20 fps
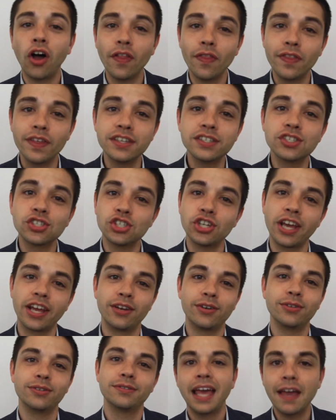on this
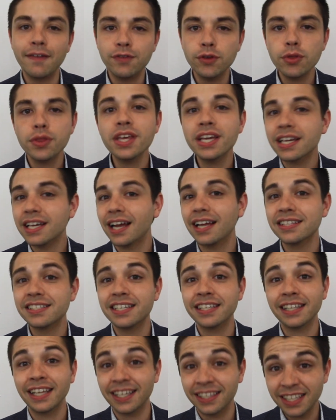channel. If you think
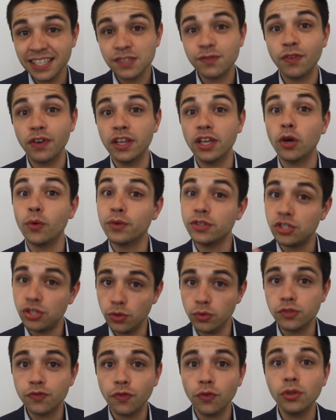content like this video is
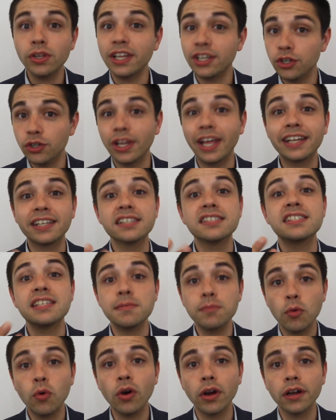useful and you'd like to see
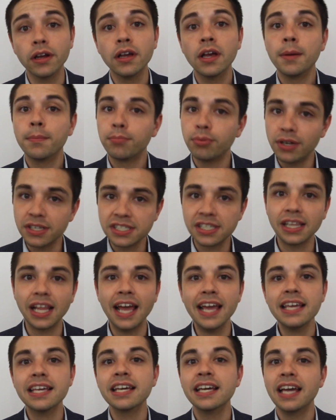more, press
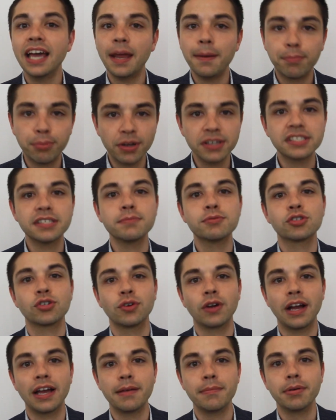like and press
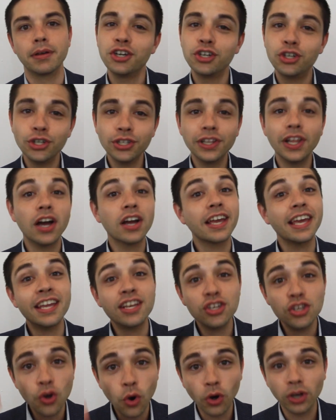subscribe. Good luck
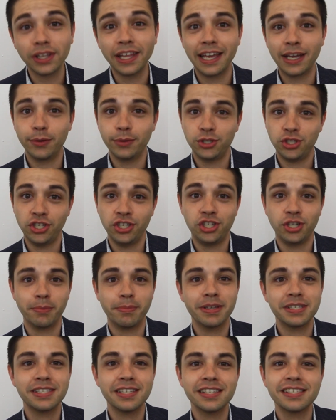in your language teaching
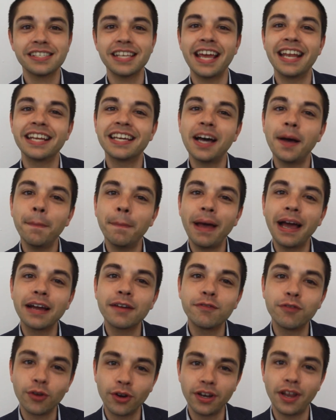business and come back
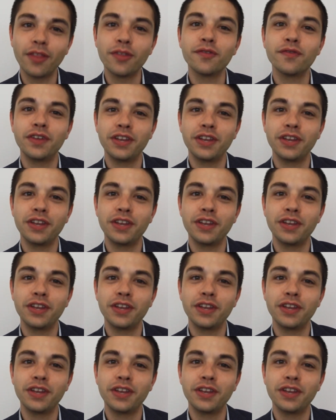for another